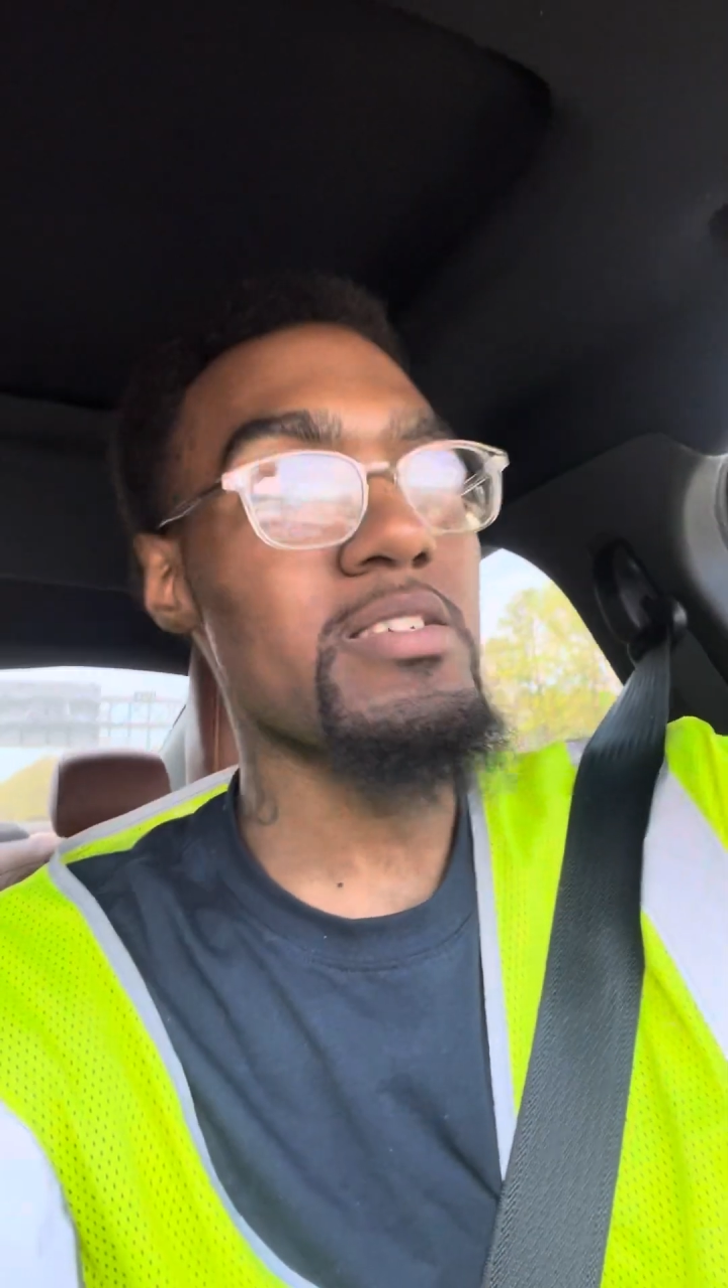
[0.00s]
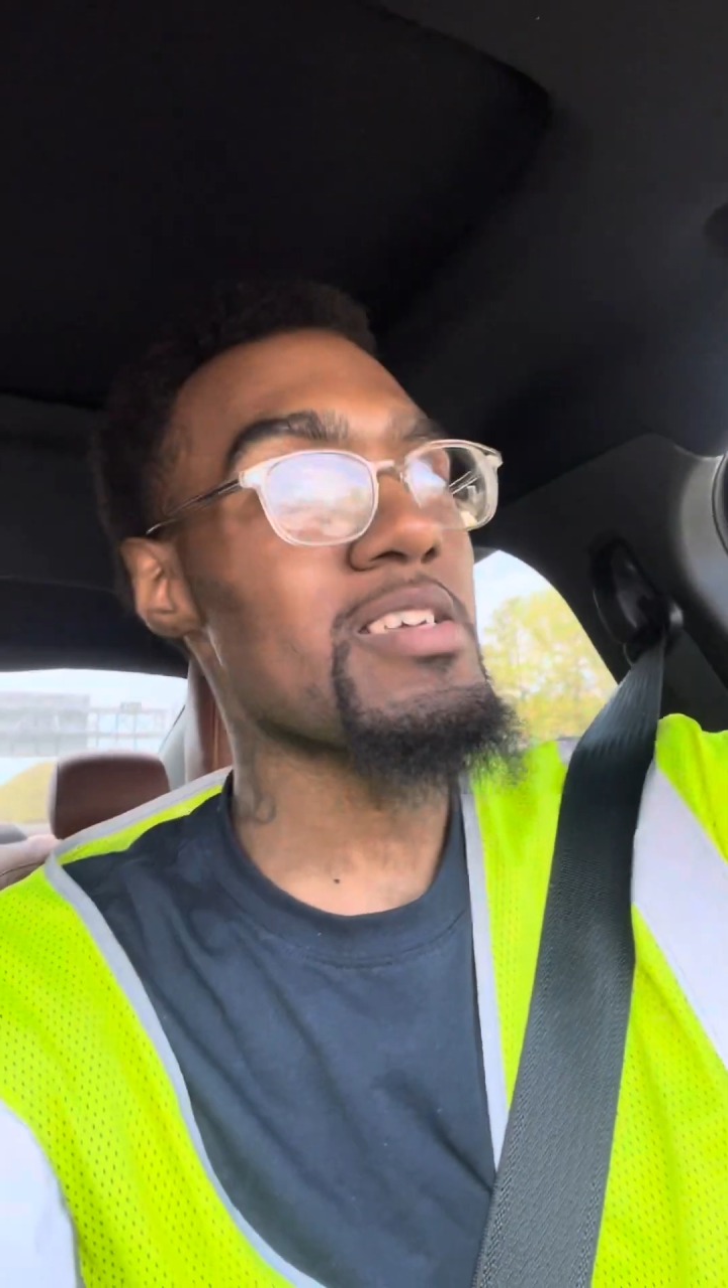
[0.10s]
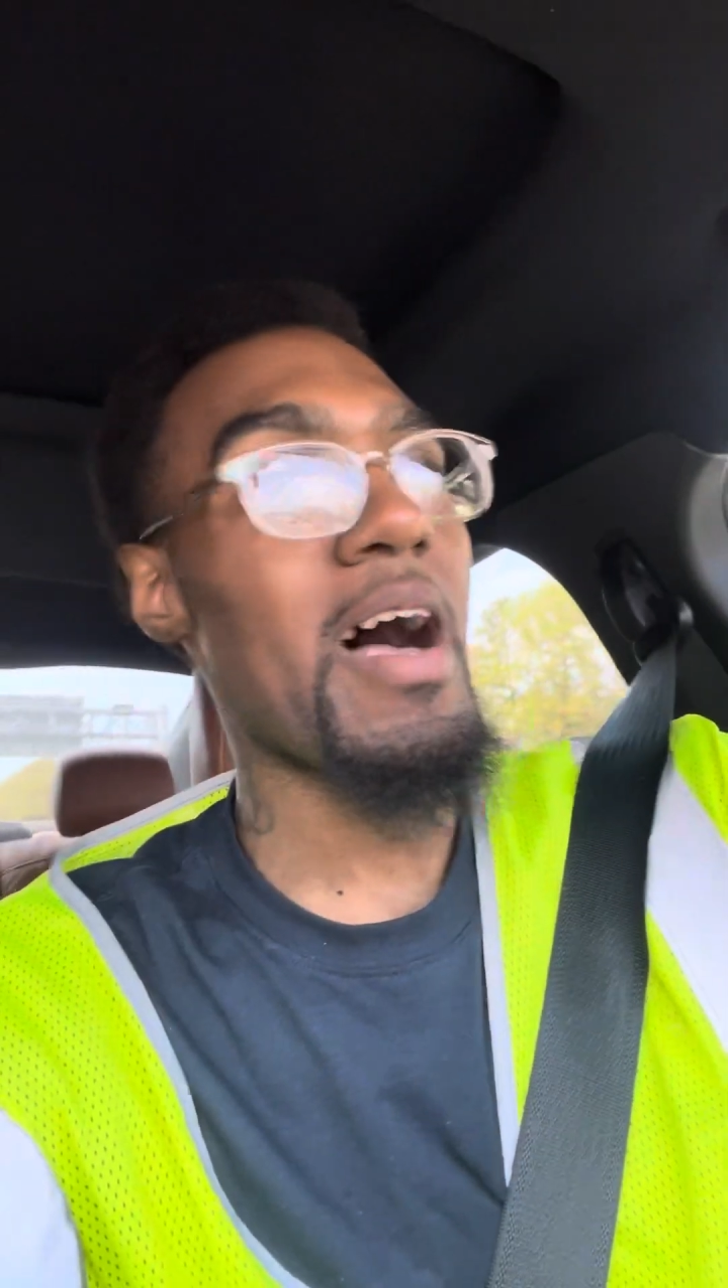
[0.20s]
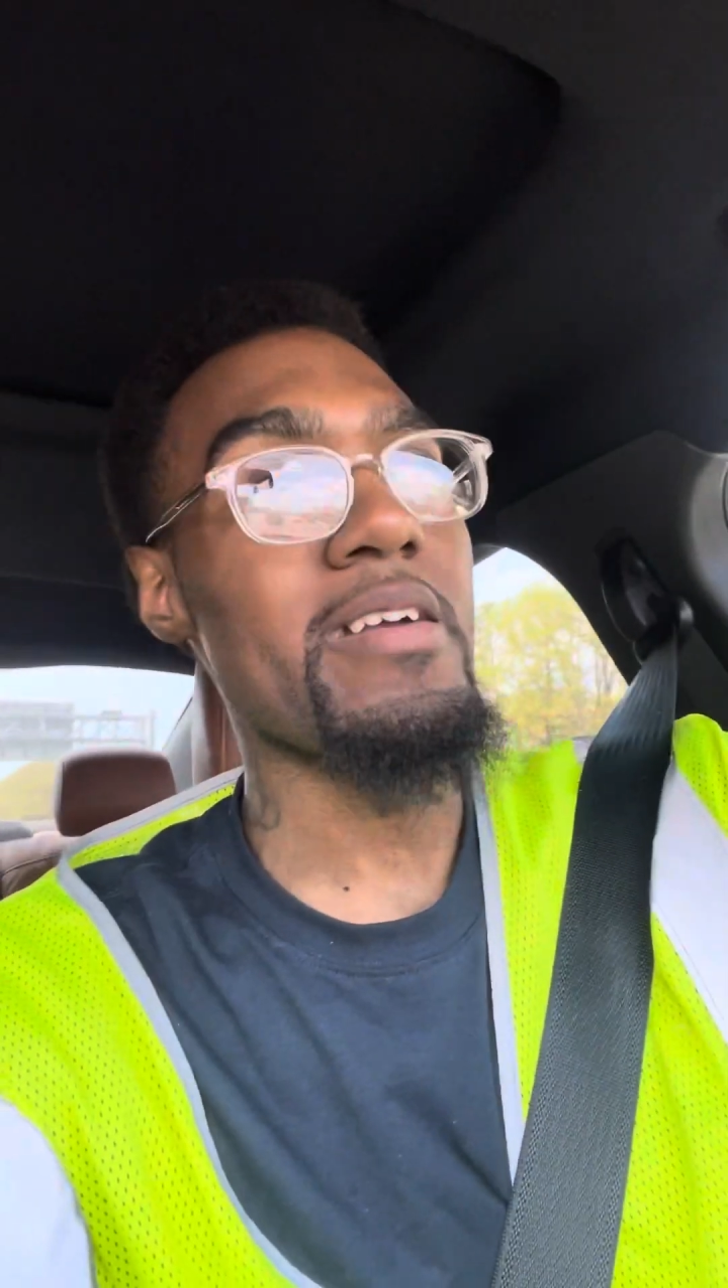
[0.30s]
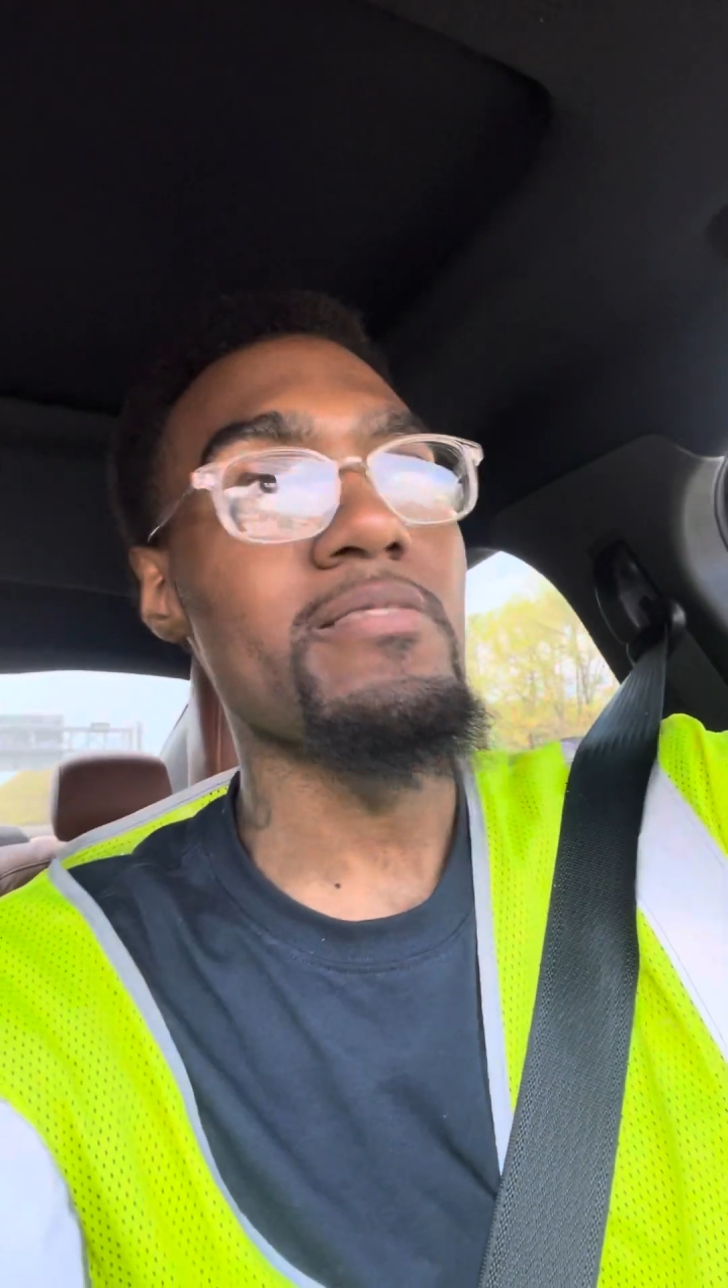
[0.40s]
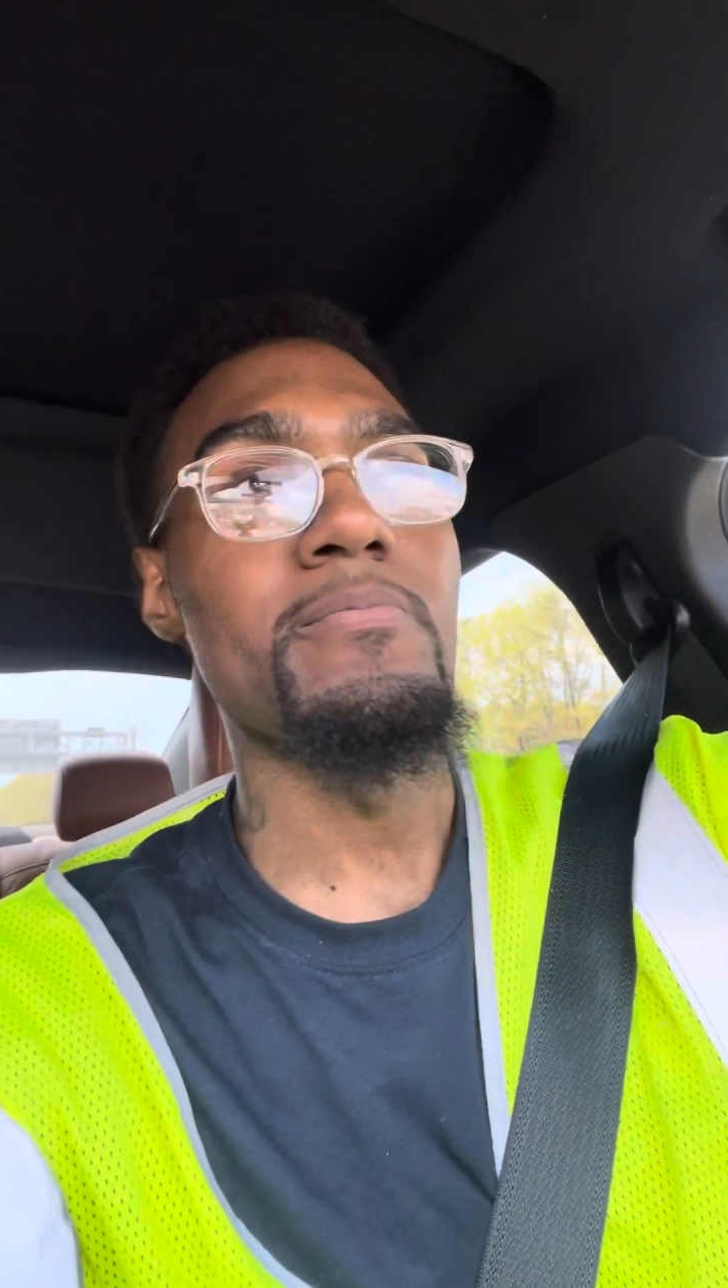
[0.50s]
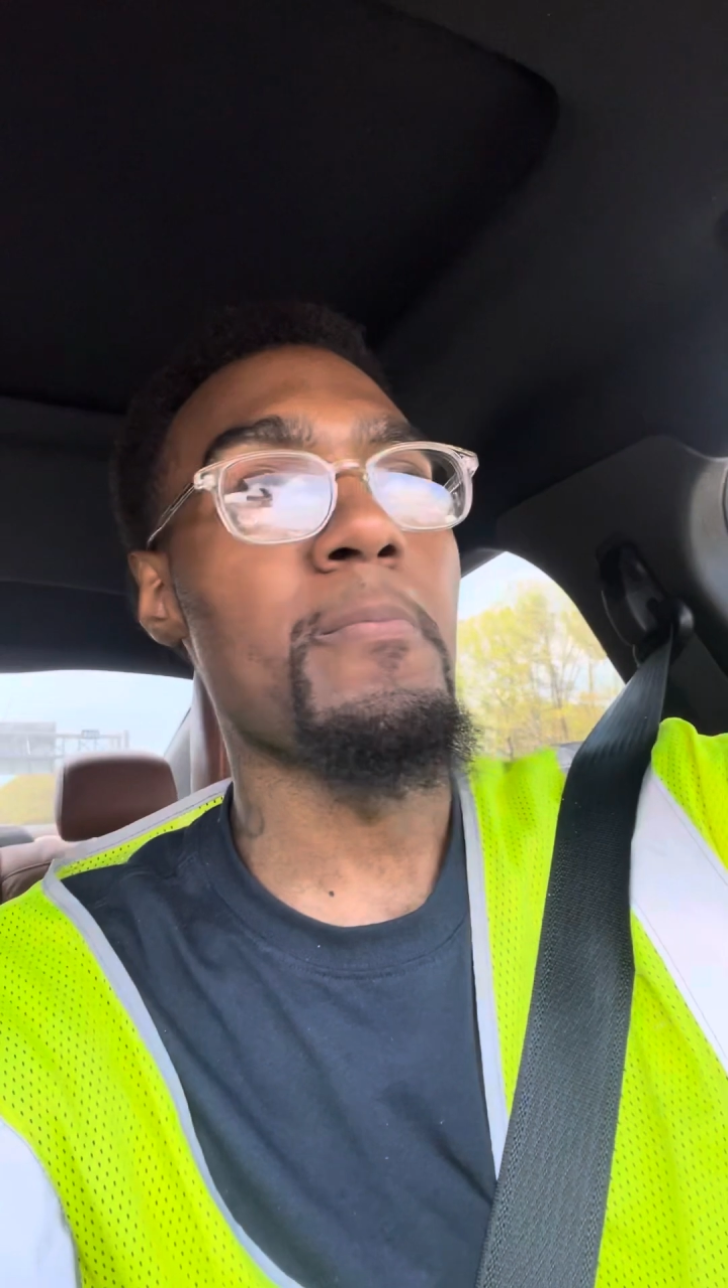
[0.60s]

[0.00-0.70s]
desires.